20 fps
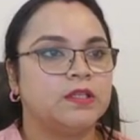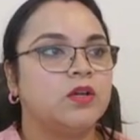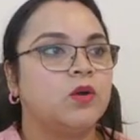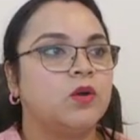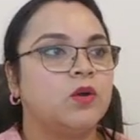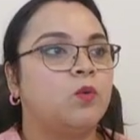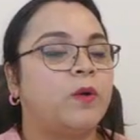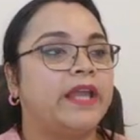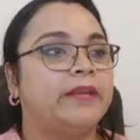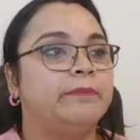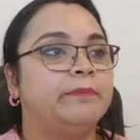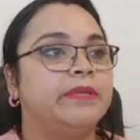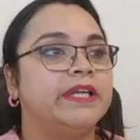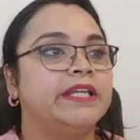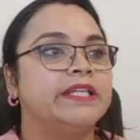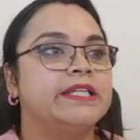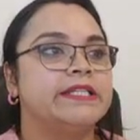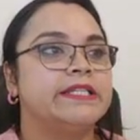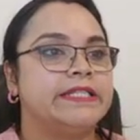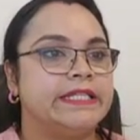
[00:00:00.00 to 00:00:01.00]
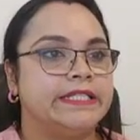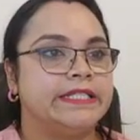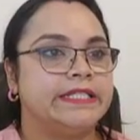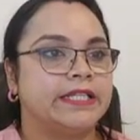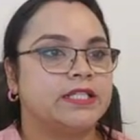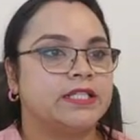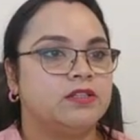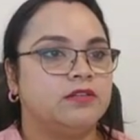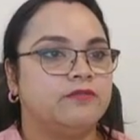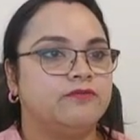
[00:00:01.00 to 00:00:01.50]
White played c
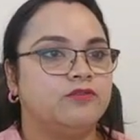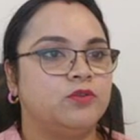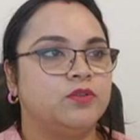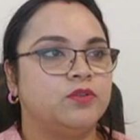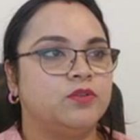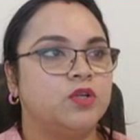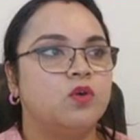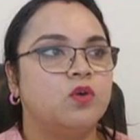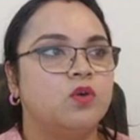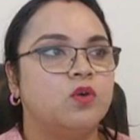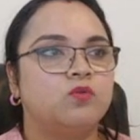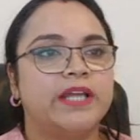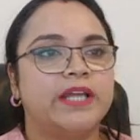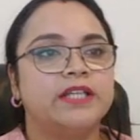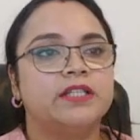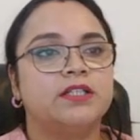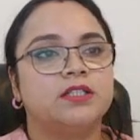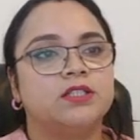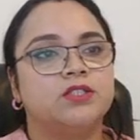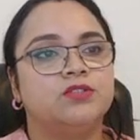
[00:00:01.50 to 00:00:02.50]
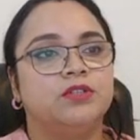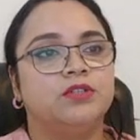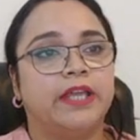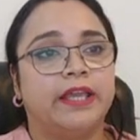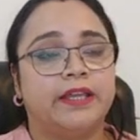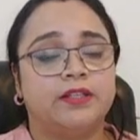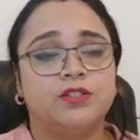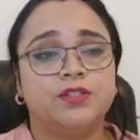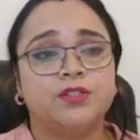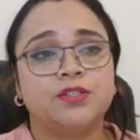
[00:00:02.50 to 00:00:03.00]
takes d4. White
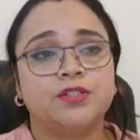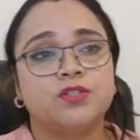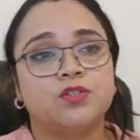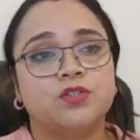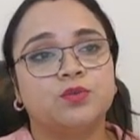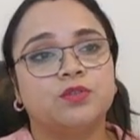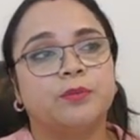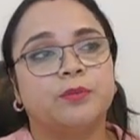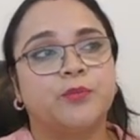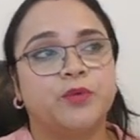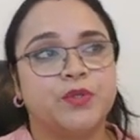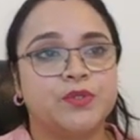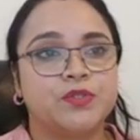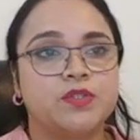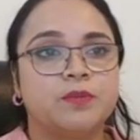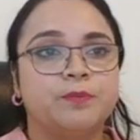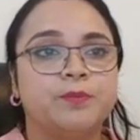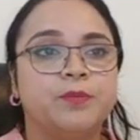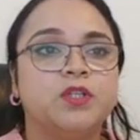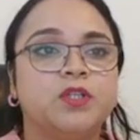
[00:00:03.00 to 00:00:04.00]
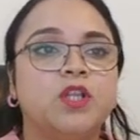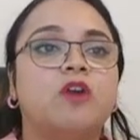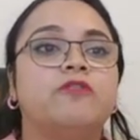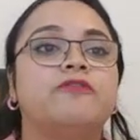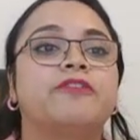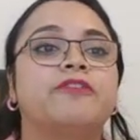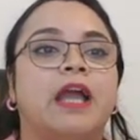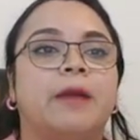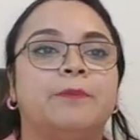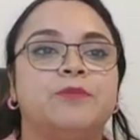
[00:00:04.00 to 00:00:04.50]
adheres to the principle of
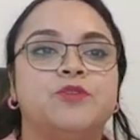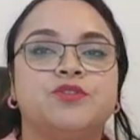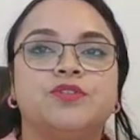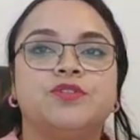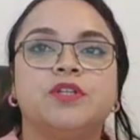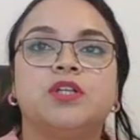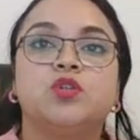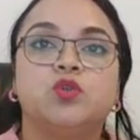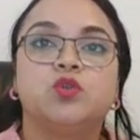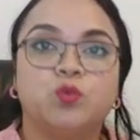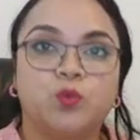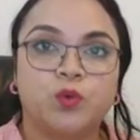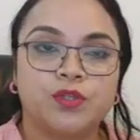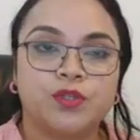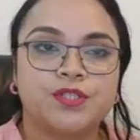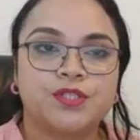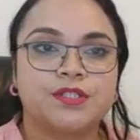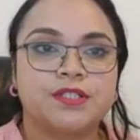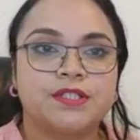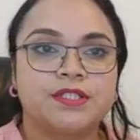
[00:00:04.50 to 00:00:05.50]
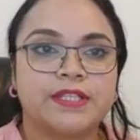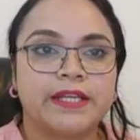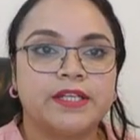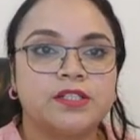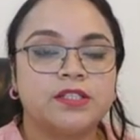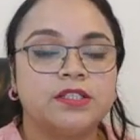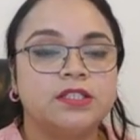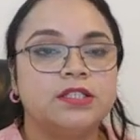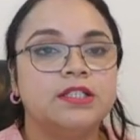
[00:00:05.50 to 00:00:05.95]
capturing towards the center